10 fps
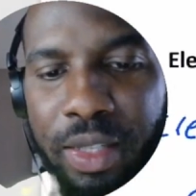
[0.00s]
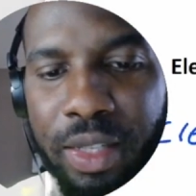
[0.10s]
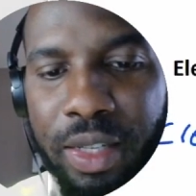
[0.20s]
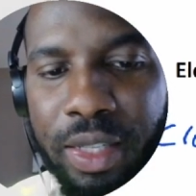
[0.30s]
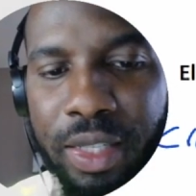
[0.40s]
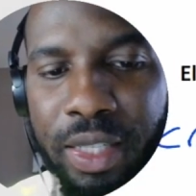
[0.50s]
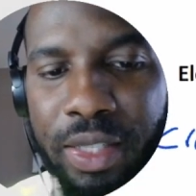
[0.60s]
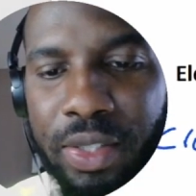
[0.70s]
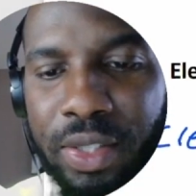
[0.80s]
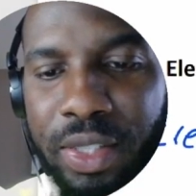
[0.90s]
In
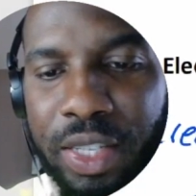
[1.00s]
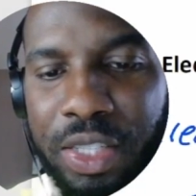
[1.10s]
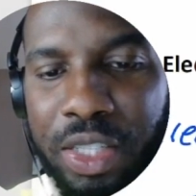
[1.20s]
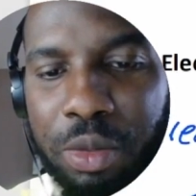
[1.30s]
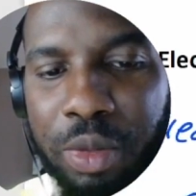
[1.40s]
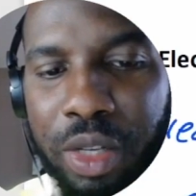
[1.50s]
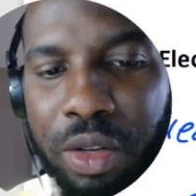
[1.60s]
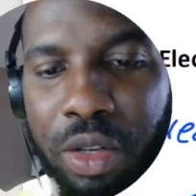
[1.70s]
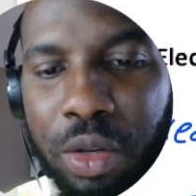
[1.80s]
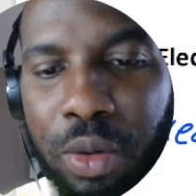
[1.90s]
this session, we are going
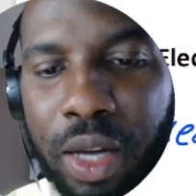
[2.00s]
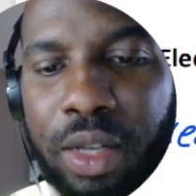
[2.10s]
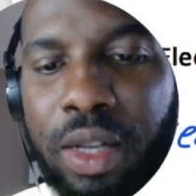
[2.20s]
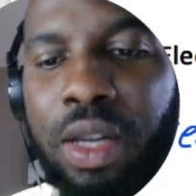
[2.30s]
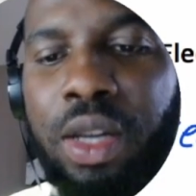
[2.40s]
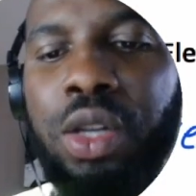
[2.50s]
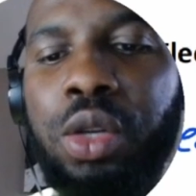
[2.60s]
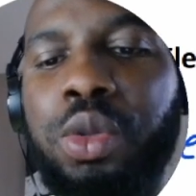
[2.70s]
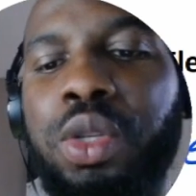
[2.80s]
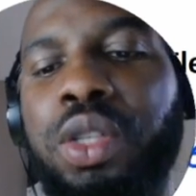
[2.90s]
to look at
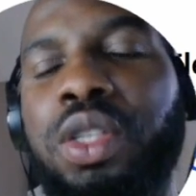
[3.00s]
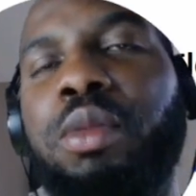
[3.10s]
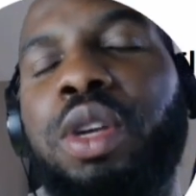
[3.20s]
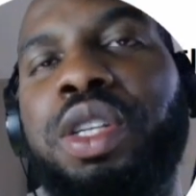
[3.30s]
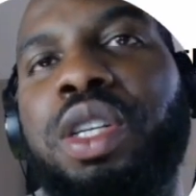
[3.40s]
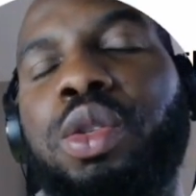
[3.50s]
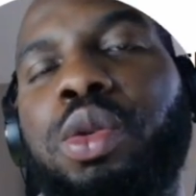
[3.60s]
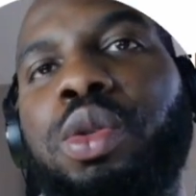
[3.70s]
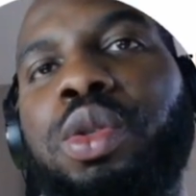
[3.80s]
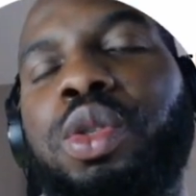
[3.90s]
using simulation
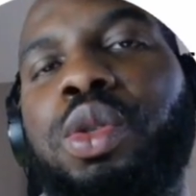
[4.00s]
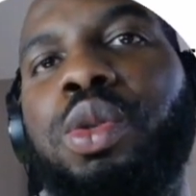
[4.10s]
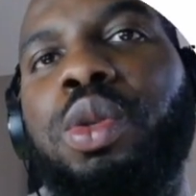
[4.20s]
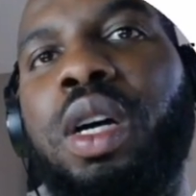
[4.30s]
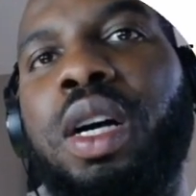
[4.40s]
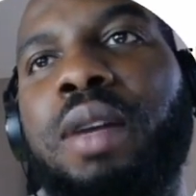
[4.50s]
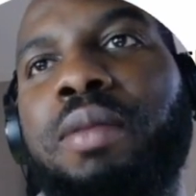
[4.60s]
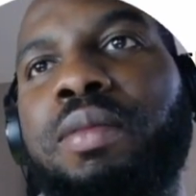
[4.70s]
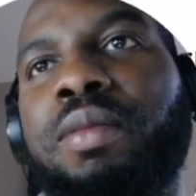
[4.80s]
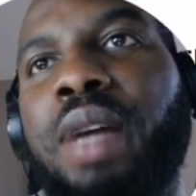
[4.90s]
tools to
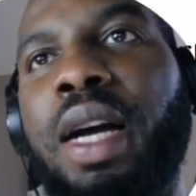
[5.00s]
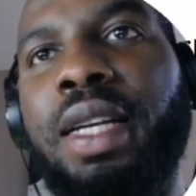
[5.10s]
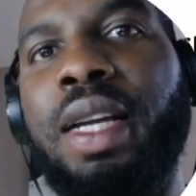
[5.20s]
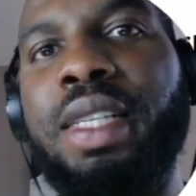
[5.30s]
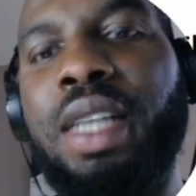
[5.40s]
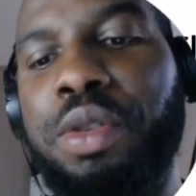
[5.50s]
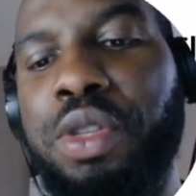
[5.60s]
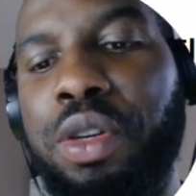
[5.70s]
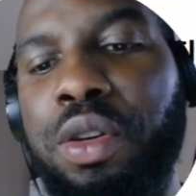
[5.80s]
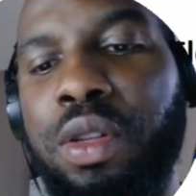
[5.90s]
analyze our
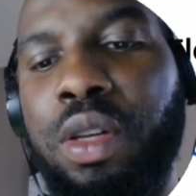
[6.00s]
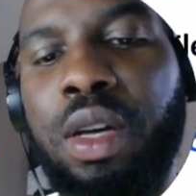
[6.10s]
circuit.